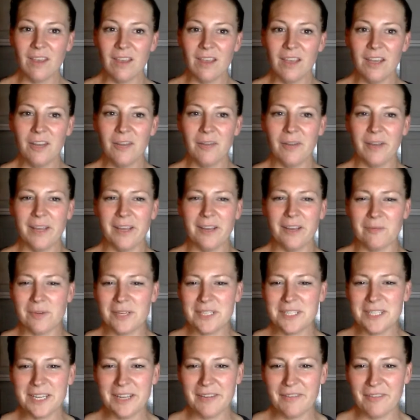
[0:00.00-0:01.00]
Anyway, and it
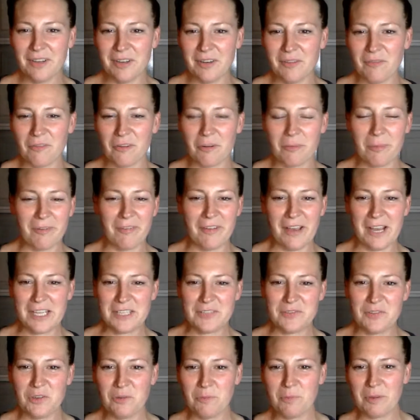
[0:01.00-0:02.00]
wasn't even from a
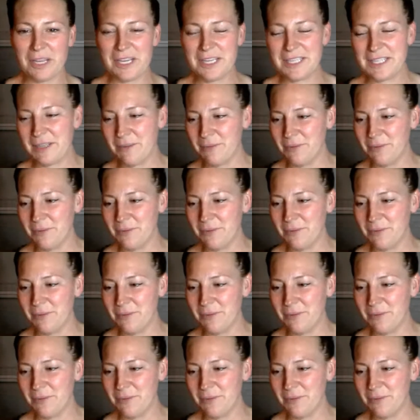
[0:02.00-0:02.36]
fast food place.